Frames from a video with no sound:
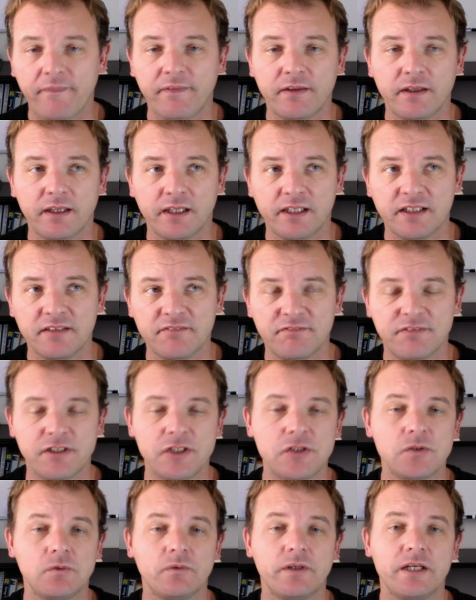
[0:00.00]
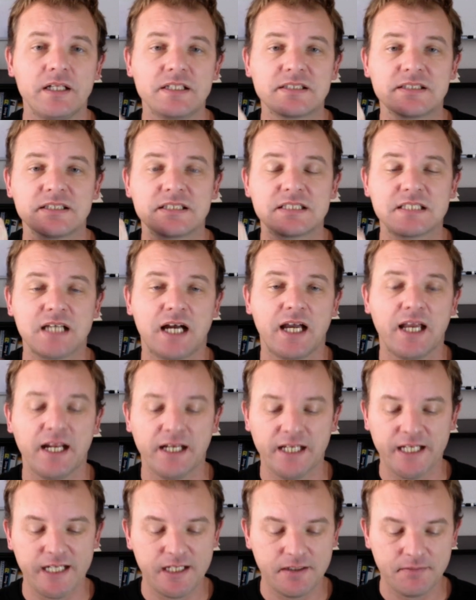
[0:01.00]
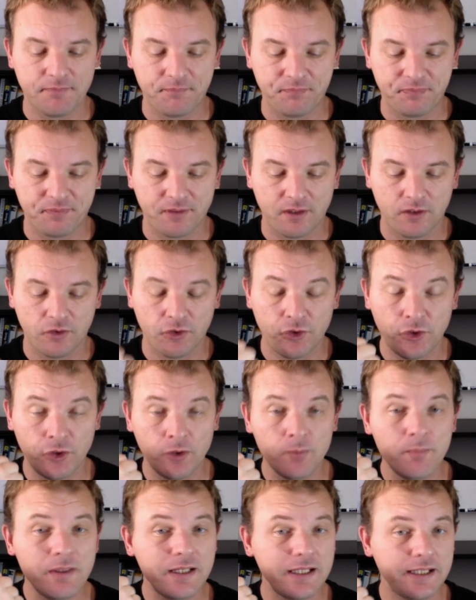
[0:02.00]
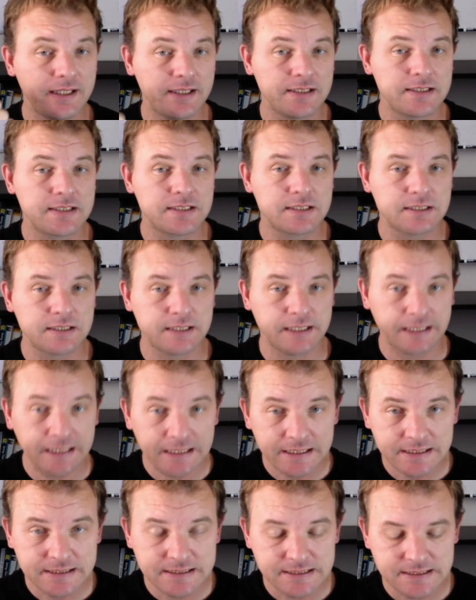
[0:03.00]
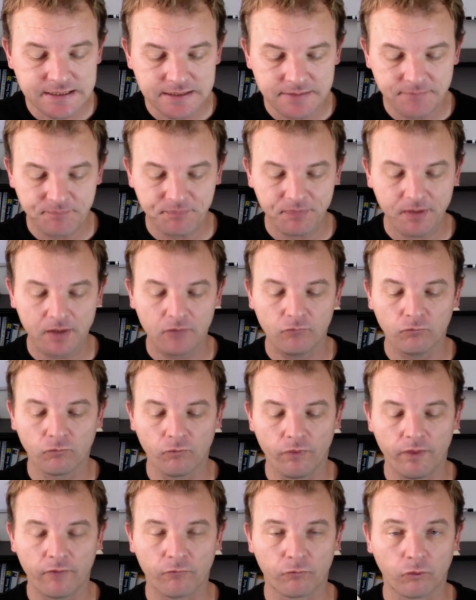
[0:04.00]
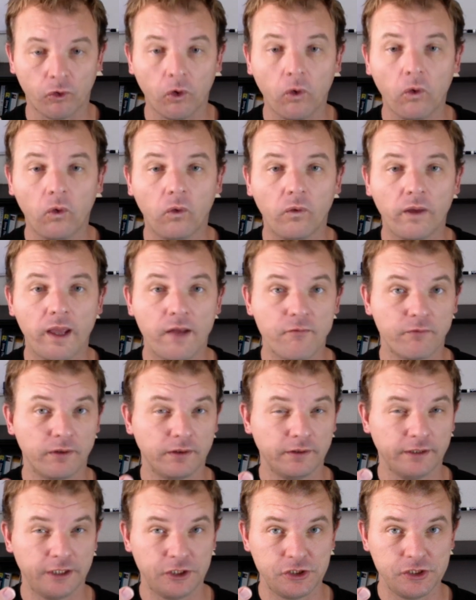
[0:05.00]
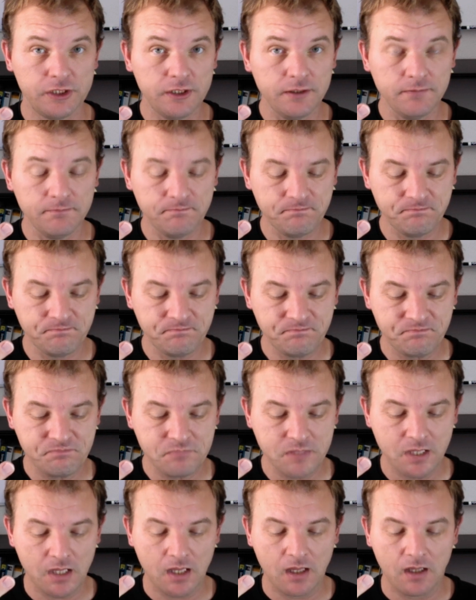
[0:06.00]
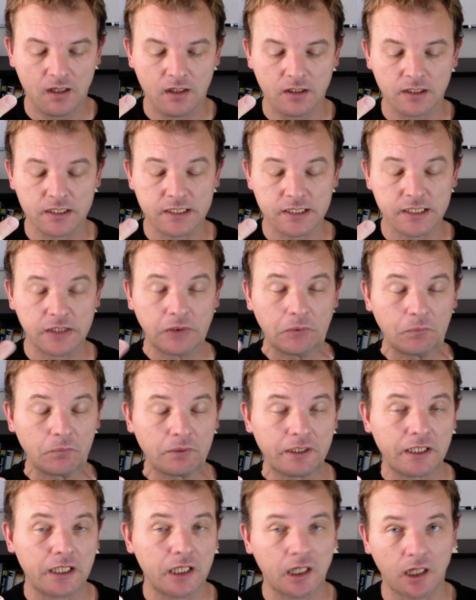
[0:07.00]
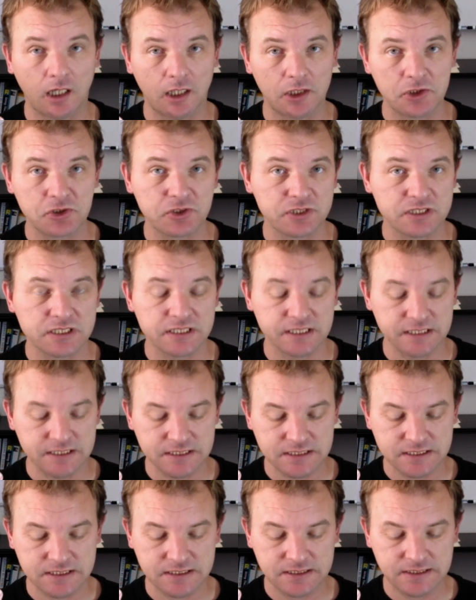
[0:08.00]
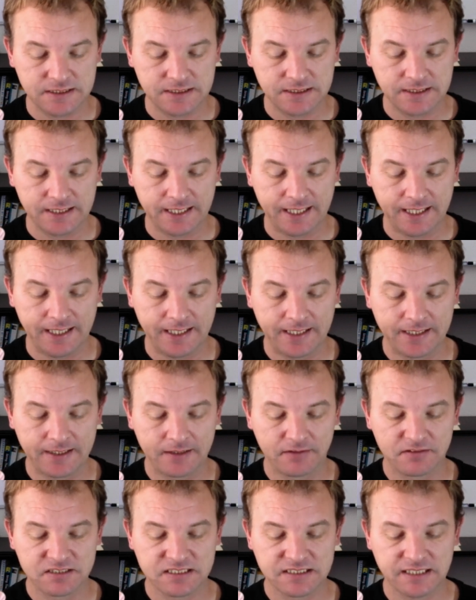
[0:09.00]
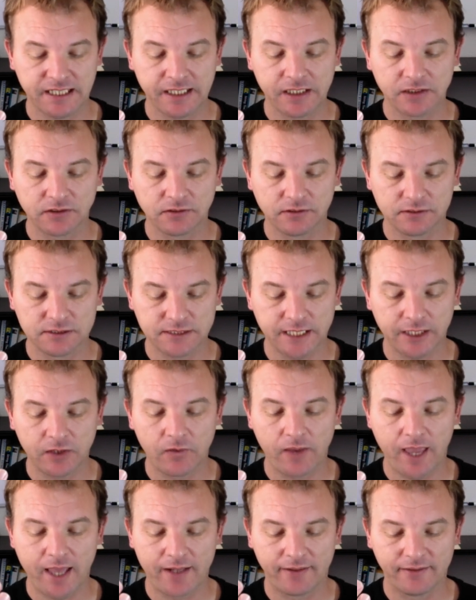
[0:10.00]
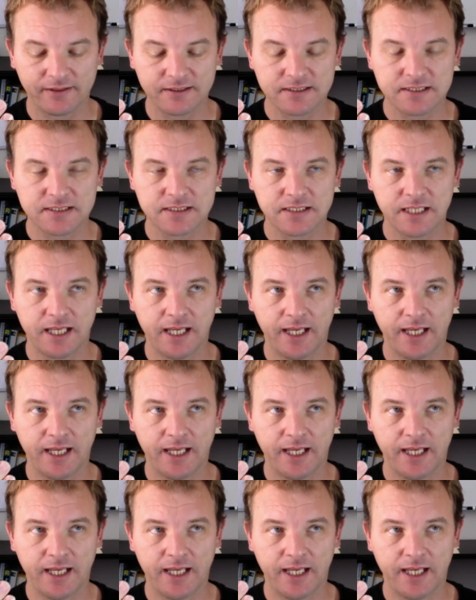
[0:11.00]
the individual and society, human instincts, the role in religion, guilt and consciousness, and psychoanalysts